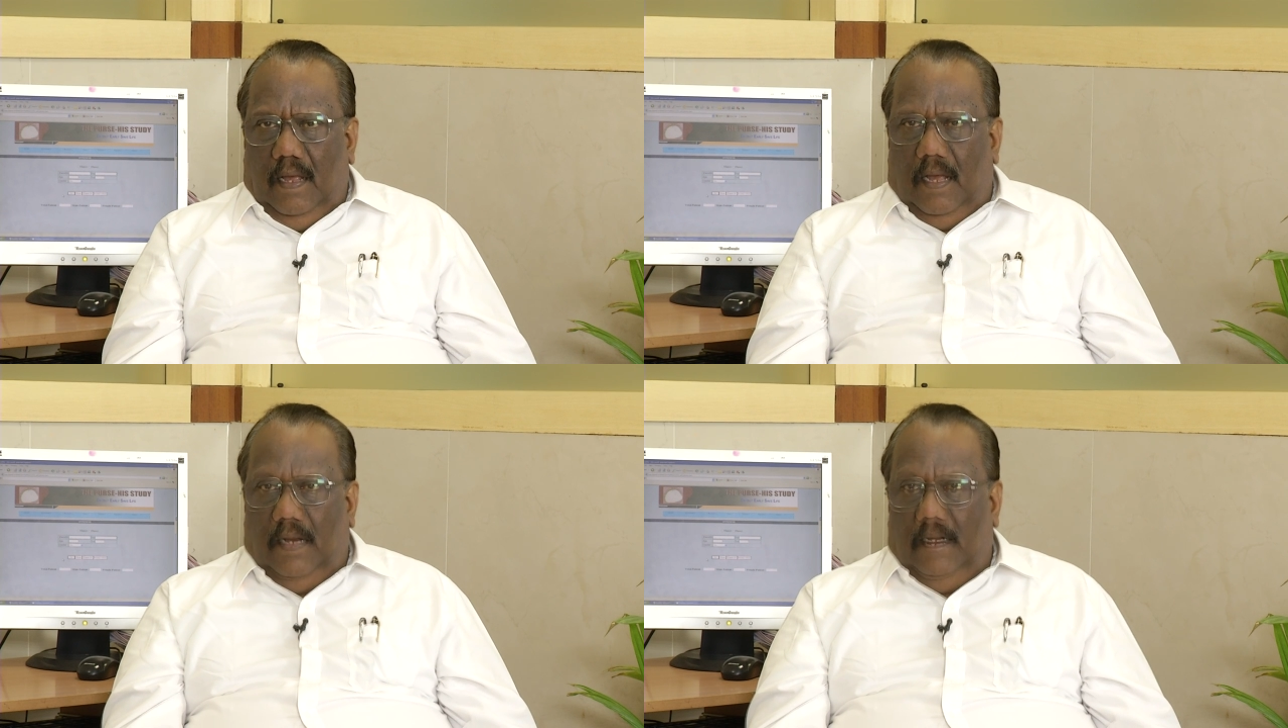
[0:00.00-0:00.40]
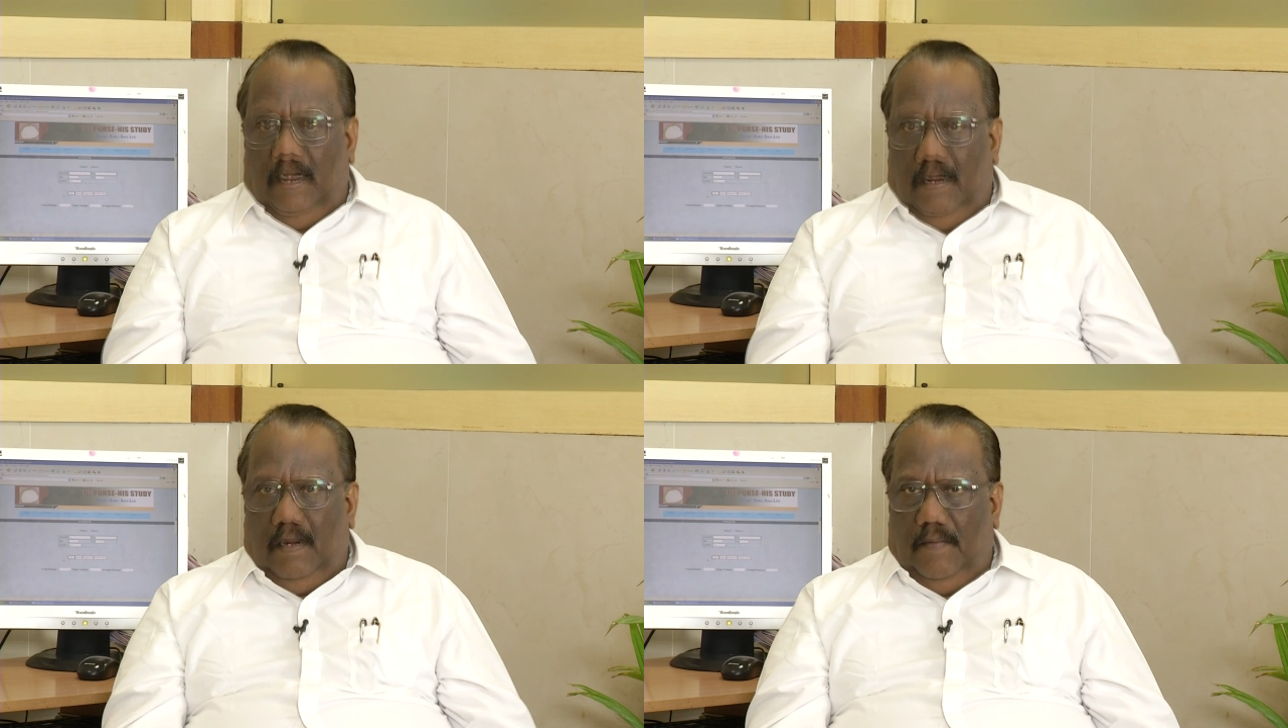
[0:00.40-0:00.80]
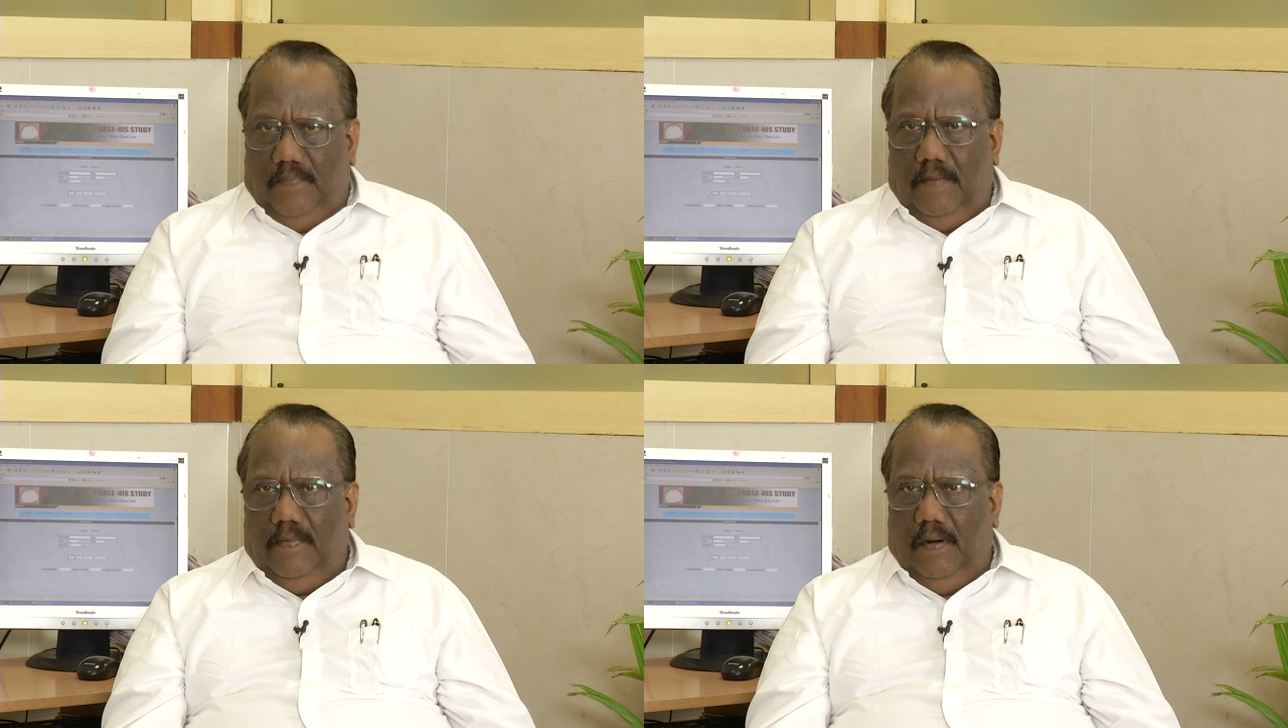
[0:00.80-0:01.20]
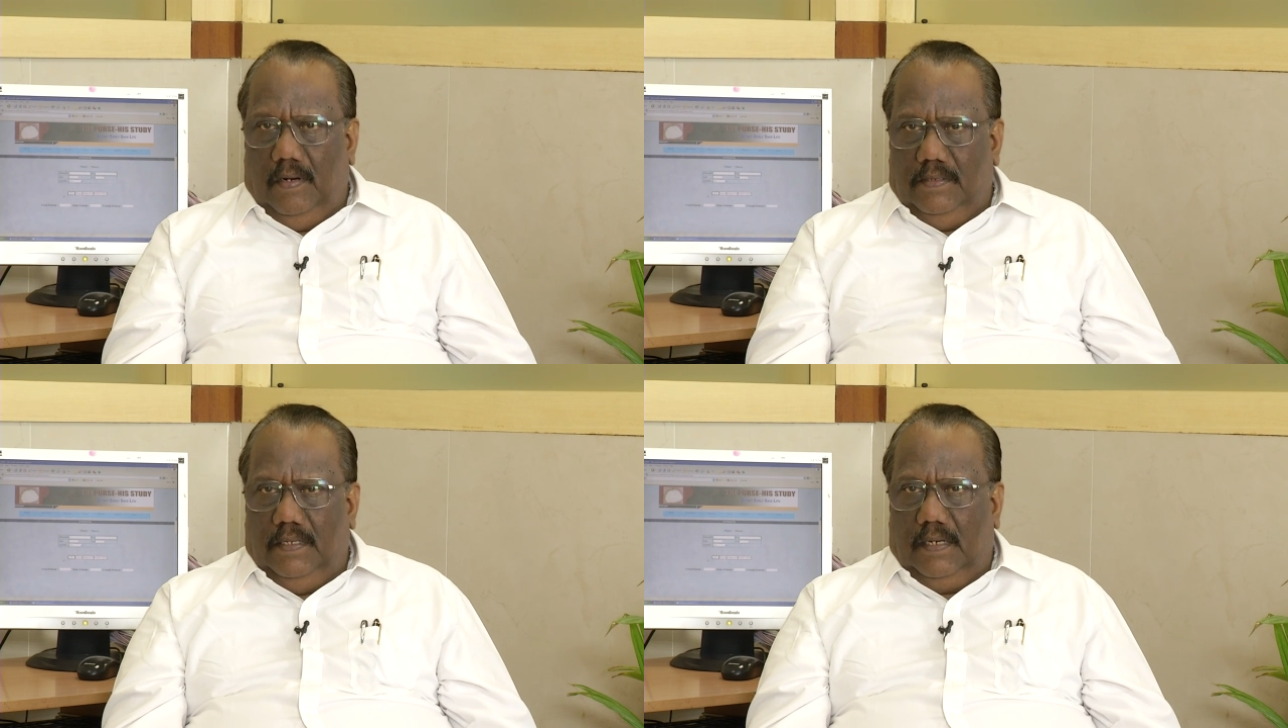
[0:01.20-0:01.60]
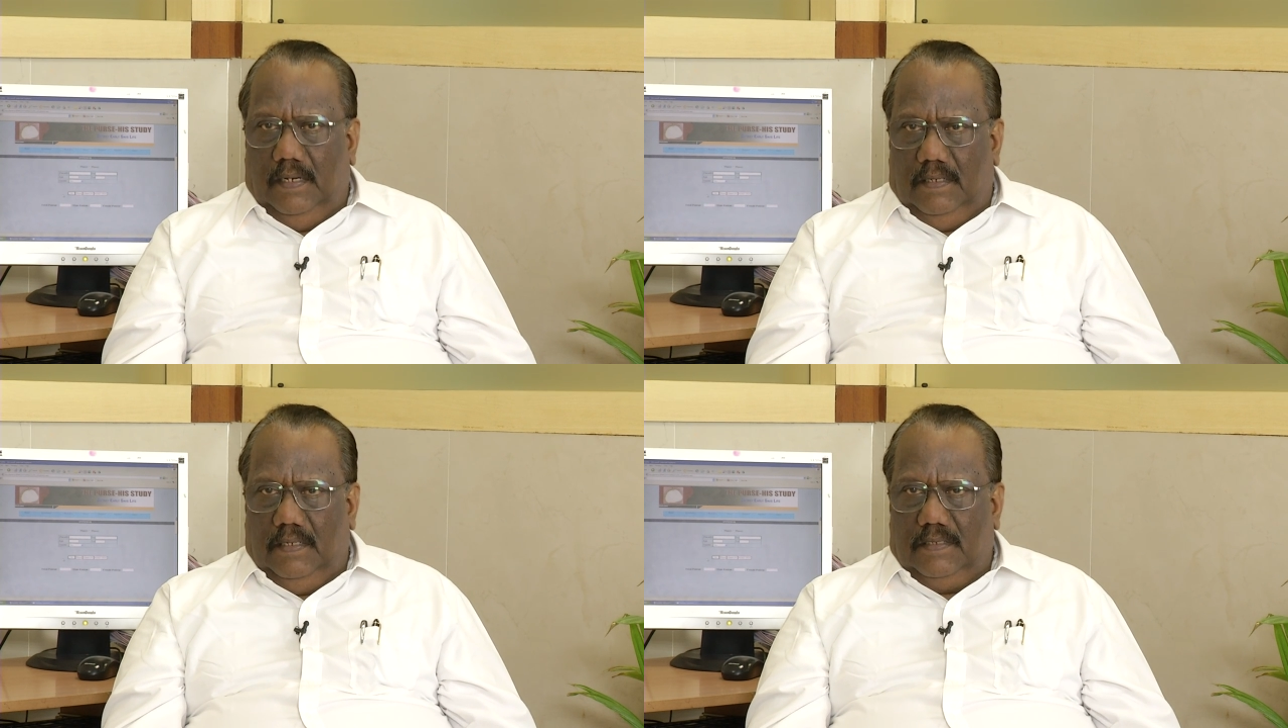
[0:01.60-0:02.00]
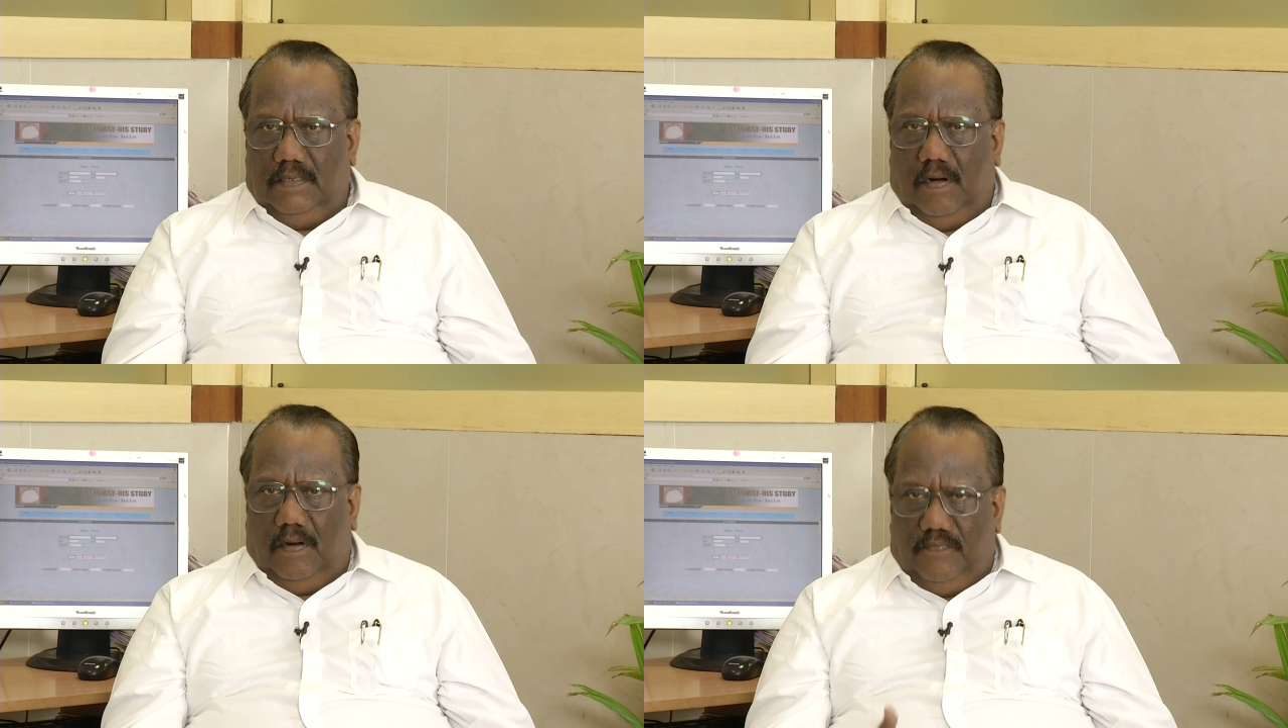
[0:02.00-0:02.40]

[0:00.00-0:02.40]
and in an epidemiological sort